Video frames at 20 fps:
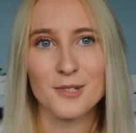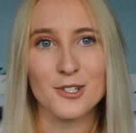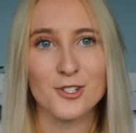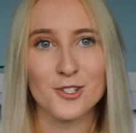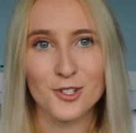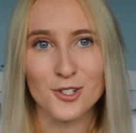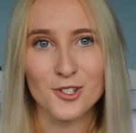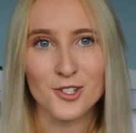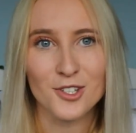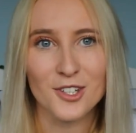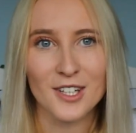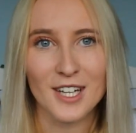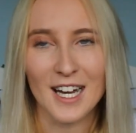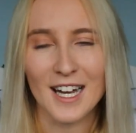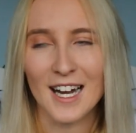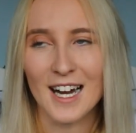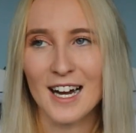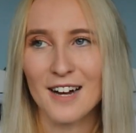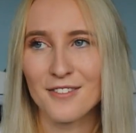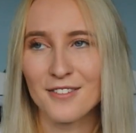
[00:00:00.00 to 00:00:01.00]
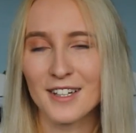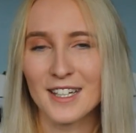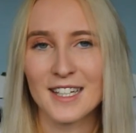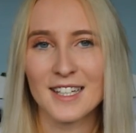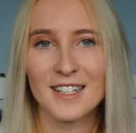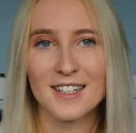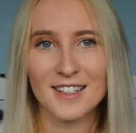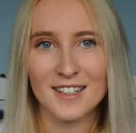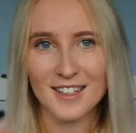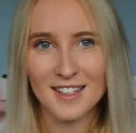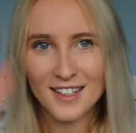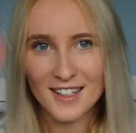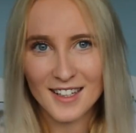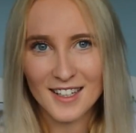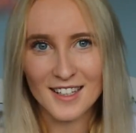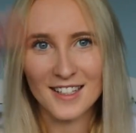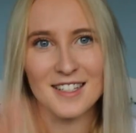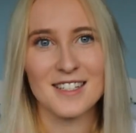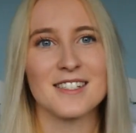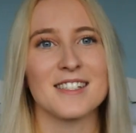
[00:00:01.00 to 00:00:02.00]
whereas usually I have like
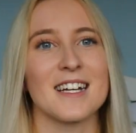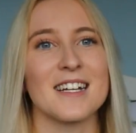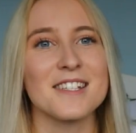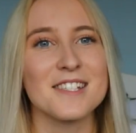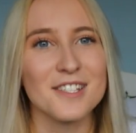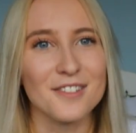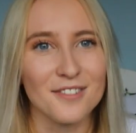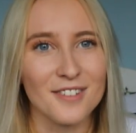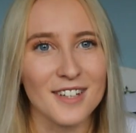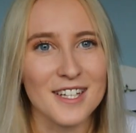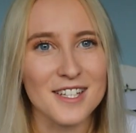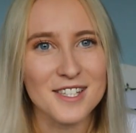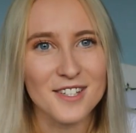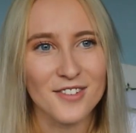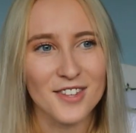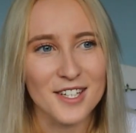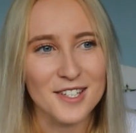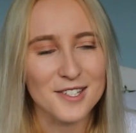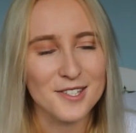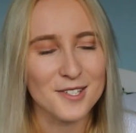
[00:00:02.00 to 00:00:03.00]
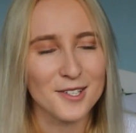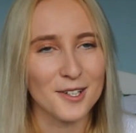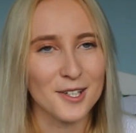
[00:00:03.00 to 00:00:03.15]
an extensive list of things to